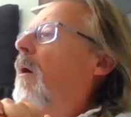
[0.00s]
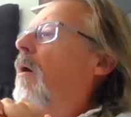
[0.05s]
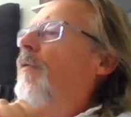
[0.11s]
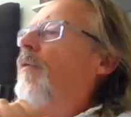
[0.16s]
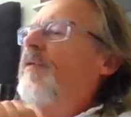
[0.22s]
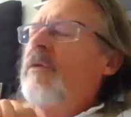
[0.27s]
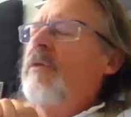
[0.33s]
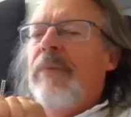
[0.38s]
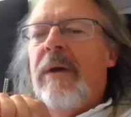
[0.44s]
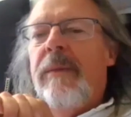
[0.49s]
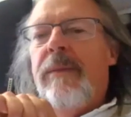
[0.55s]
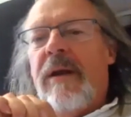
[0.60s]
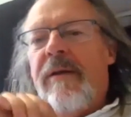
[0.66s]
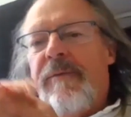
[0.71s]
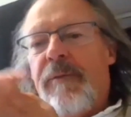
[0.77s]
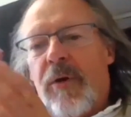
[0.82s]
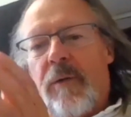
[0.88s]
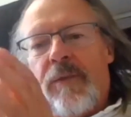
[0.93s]
Often
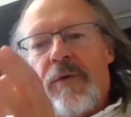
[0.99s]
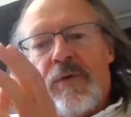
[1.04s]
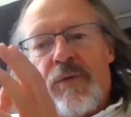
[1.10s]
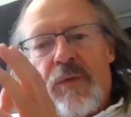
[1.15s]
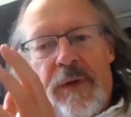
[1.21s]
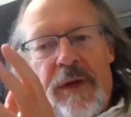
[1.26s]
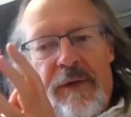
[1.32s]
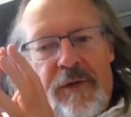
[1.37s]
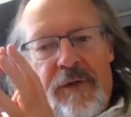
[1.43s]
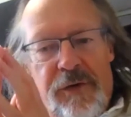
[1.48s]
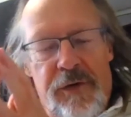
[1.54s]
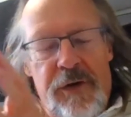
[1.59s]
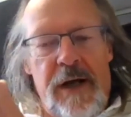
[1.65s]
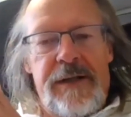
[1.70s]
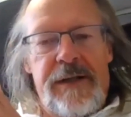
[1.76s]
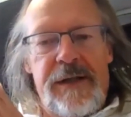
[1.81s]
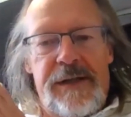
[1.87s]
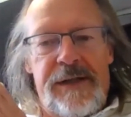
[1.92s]
people have problems where they've
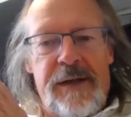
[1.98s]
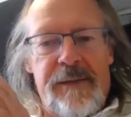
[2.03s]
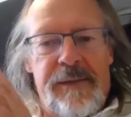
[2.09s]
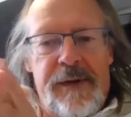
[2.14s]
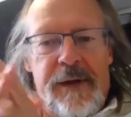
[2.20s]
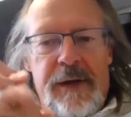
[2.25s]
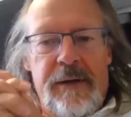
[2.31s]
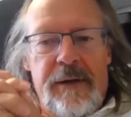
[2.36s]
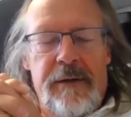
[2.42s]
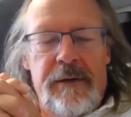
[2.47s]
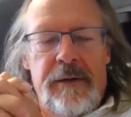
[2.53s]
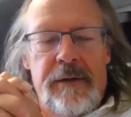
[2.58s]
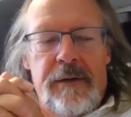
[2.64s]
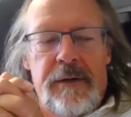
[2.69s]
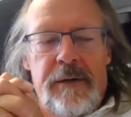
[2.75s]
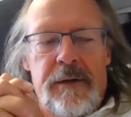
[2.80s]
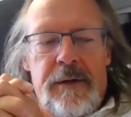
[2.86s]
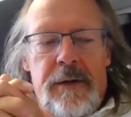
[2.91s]
created something
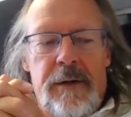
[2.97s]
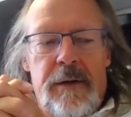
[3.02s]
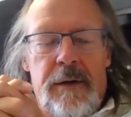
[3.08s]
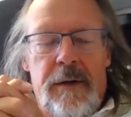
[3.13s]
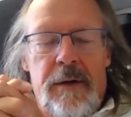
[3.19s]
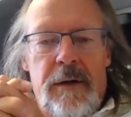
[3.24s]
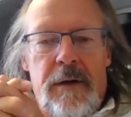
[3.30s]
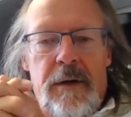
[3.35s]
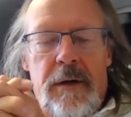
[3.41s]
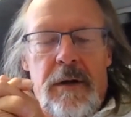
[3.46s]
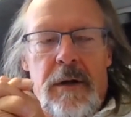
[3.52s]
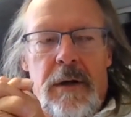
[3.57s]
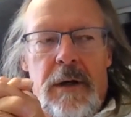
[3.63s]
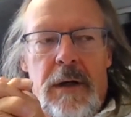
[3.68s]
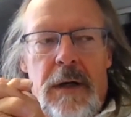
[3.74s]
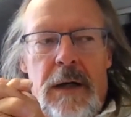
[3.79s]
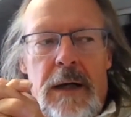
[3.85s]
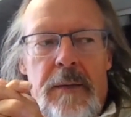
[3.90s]

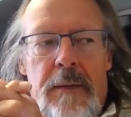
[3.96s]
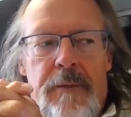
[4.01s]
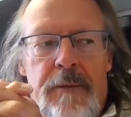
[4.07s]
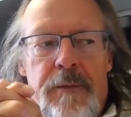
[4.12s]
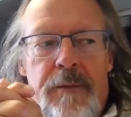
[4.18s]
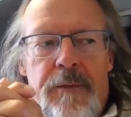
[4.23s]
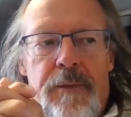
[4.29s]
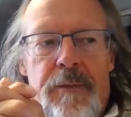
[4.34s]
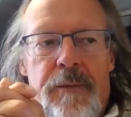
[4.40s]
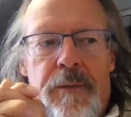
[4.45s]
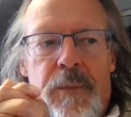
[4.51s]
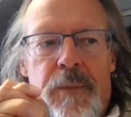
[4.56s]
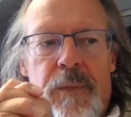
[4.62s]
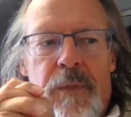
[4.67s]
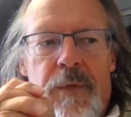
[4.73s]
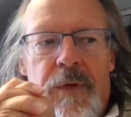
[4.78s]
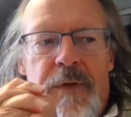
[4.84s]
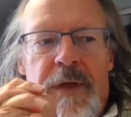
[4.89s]

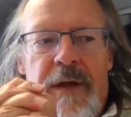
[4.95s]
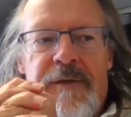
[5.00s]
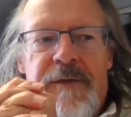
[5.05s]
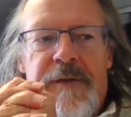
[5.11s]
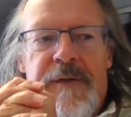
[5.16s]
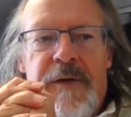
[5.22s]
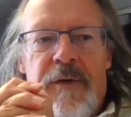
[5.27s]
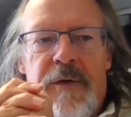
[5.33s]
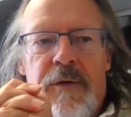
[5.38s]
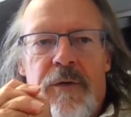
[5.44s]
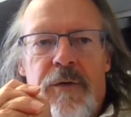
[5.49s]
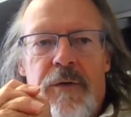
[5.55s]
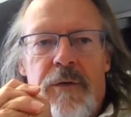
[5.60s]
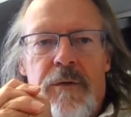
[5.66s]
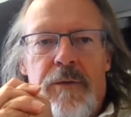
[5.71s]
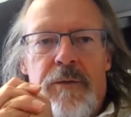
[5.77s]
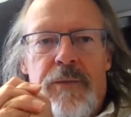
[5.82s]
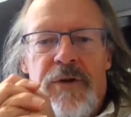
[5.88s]
that they feel
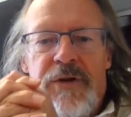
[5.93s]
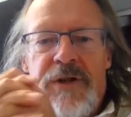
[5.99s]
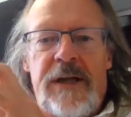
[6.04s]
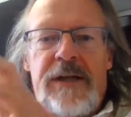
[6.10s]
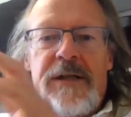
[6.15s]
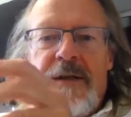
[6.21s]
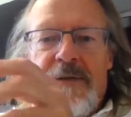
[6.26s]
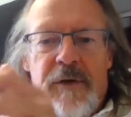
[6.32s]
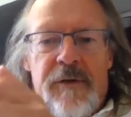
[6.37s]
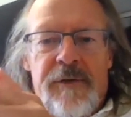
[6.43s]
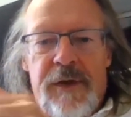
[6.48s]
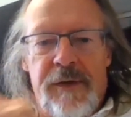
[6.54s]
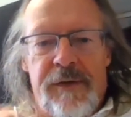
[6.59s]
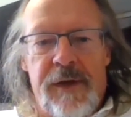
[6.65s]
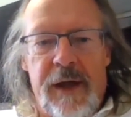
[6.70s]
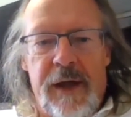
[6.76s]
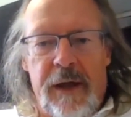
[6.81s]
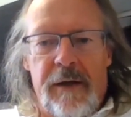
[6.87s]
protective of the
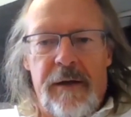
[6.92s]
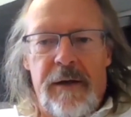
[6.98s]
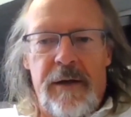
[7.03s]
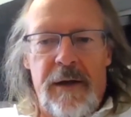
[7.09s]
thing,